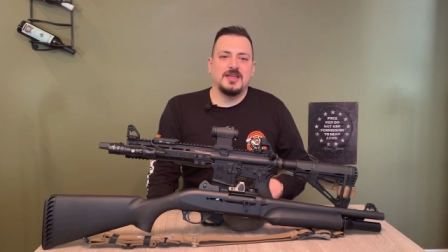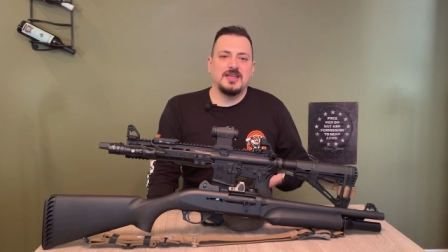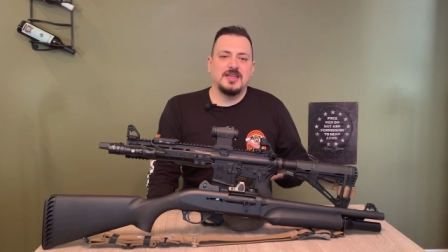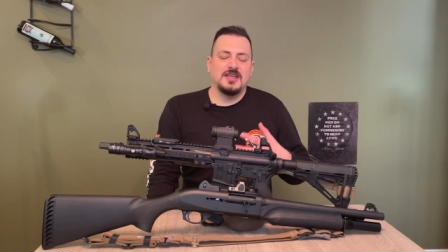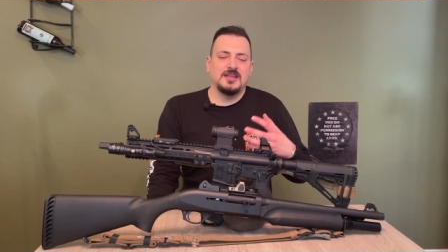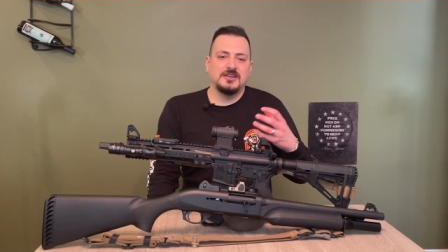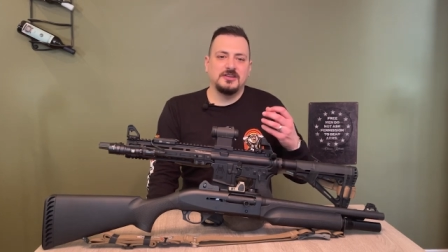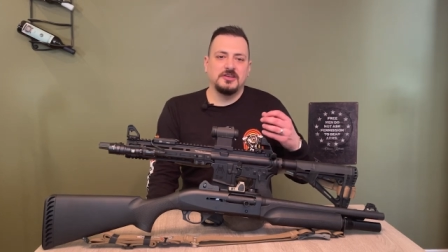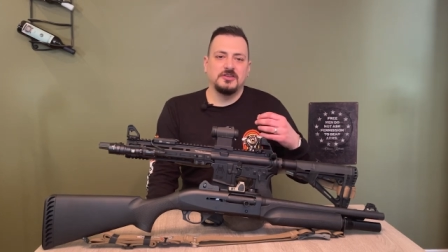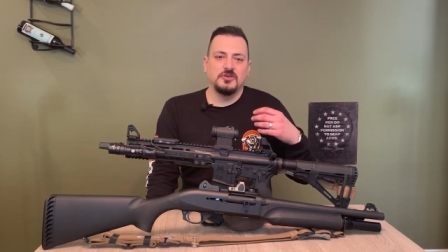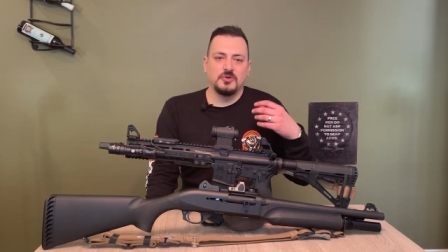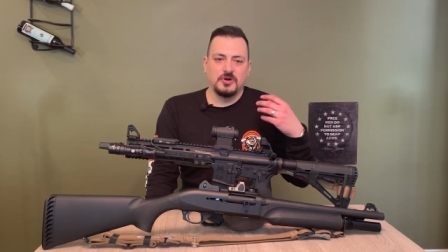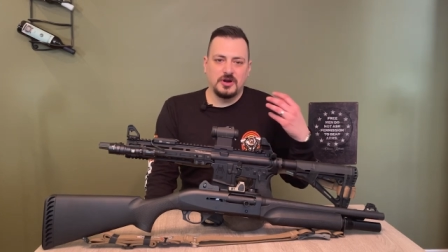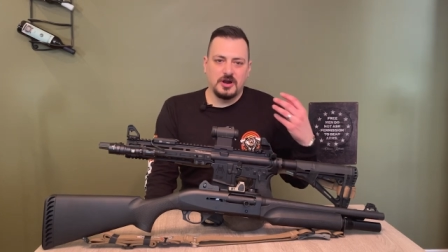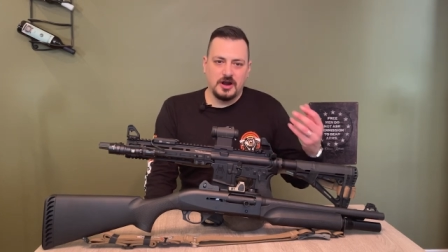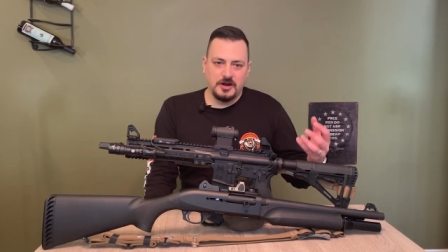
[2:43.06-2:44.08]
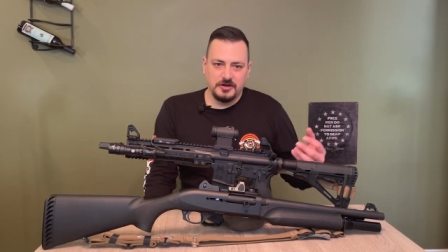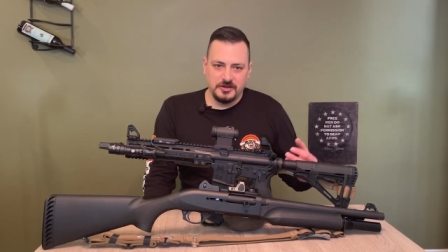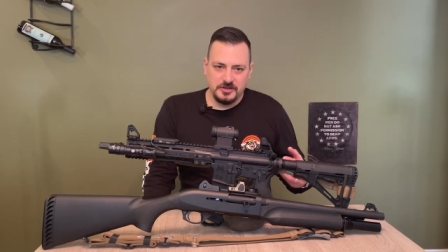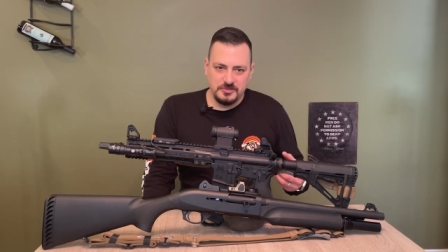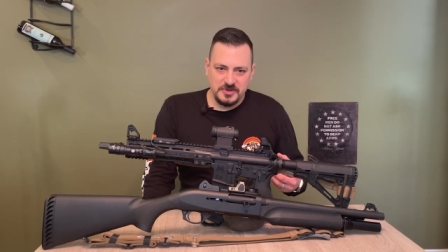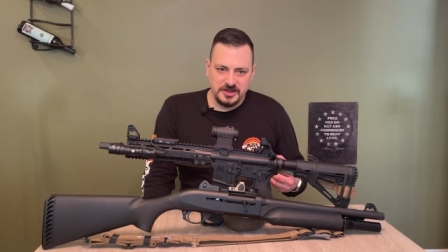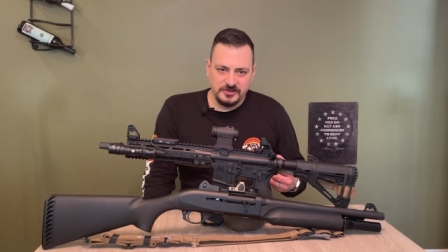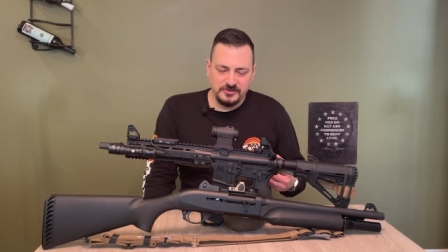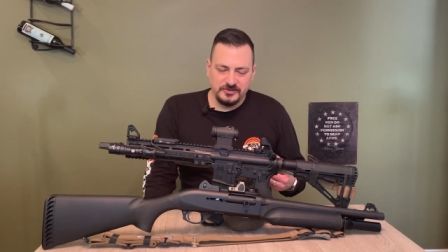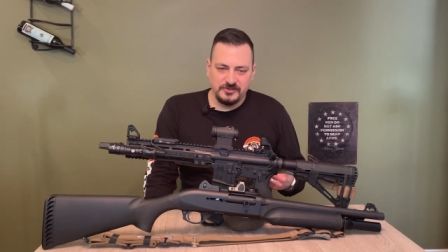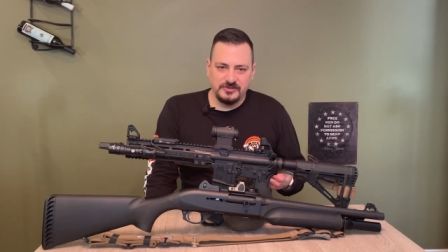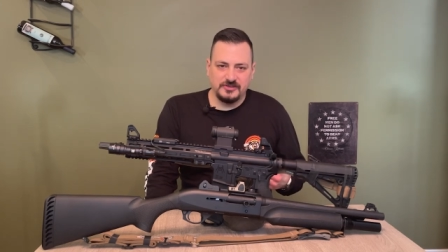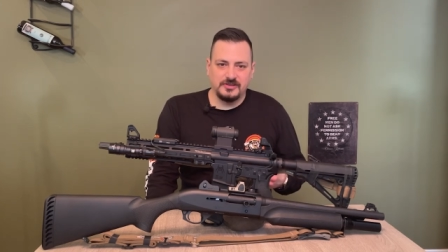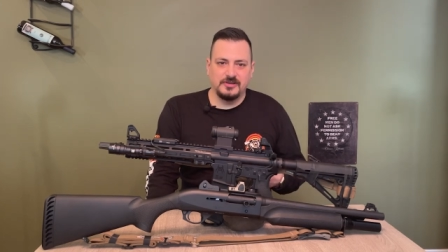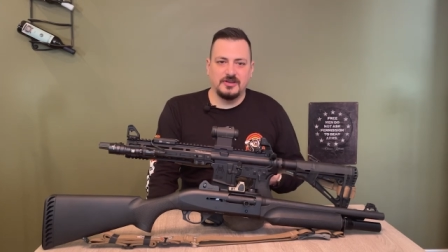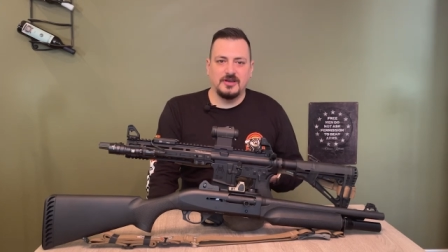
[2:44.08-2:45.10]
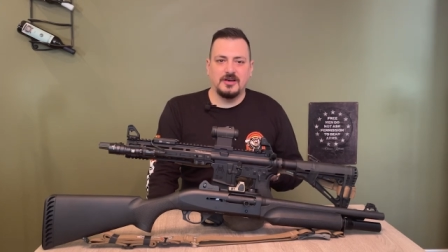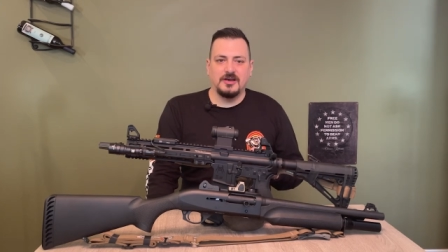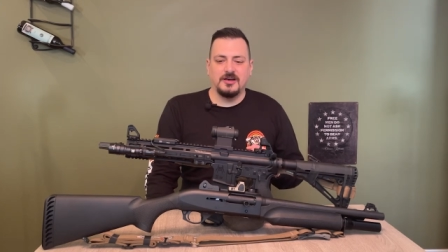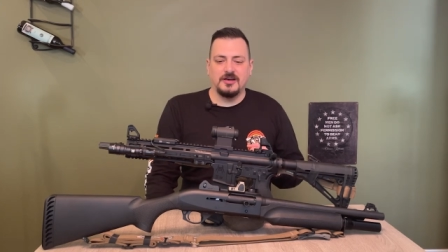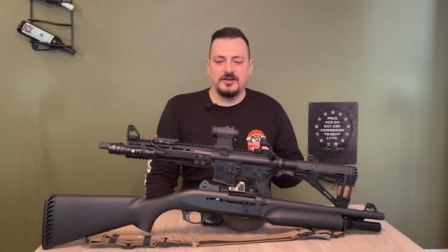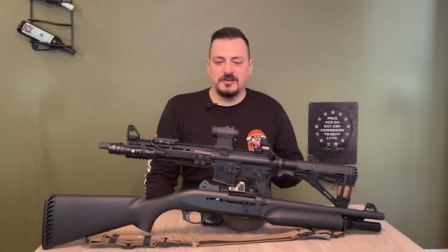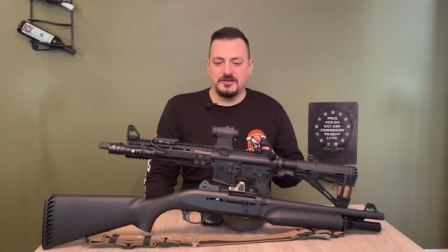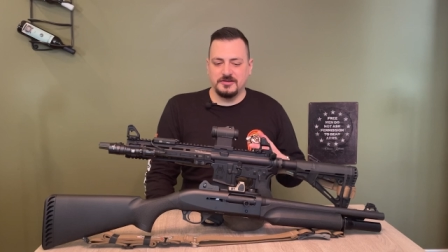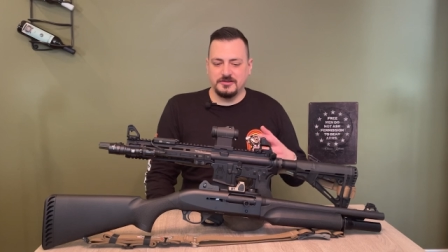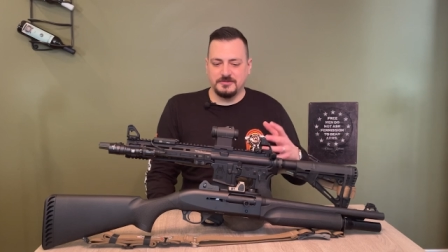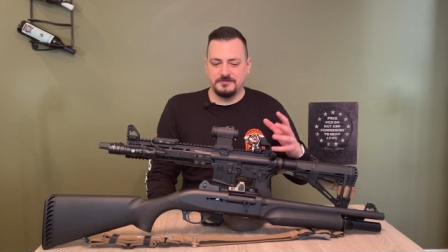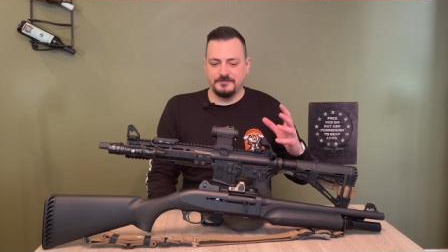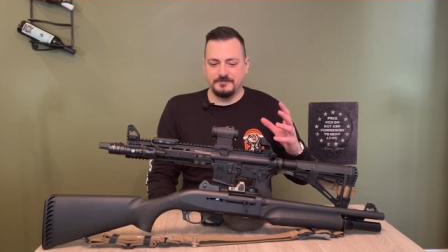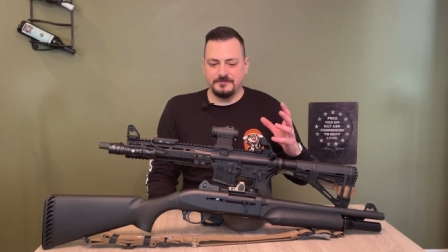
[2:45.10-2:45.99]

in your arguments uh,